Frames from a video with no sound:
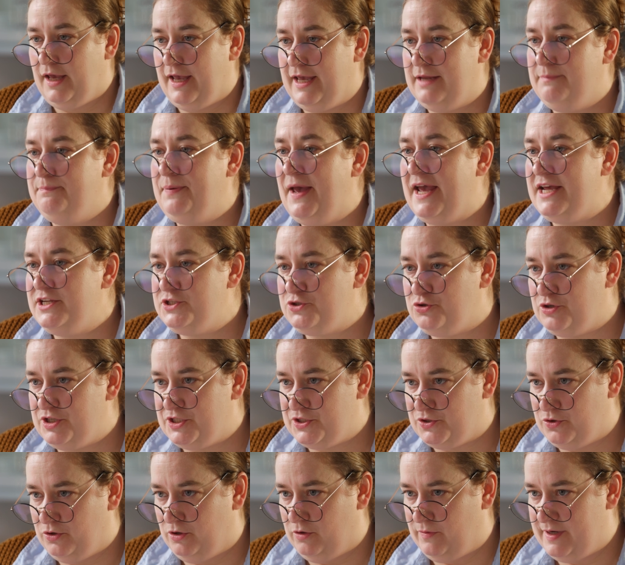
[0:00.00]
In pastry
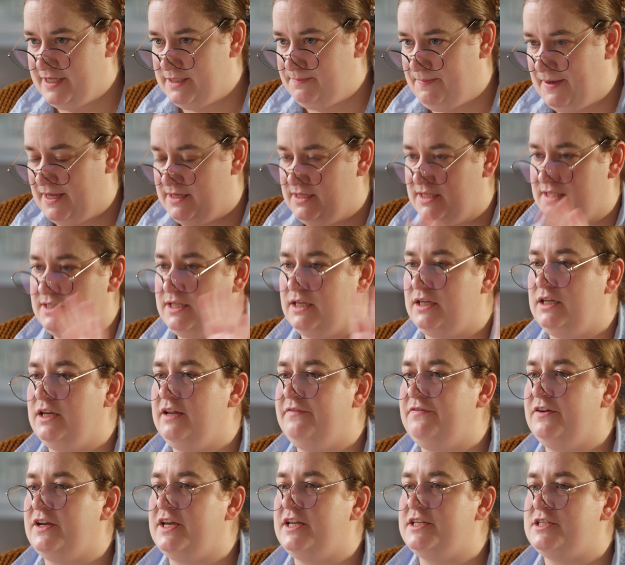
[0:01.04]
school, we spend a
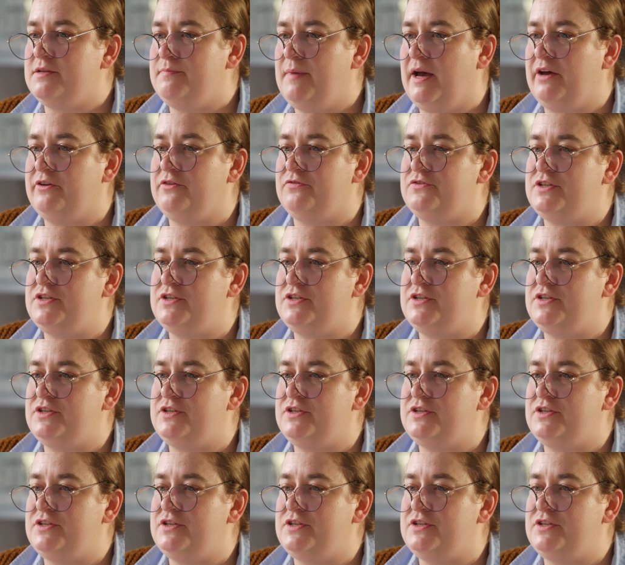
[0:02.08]
significant amount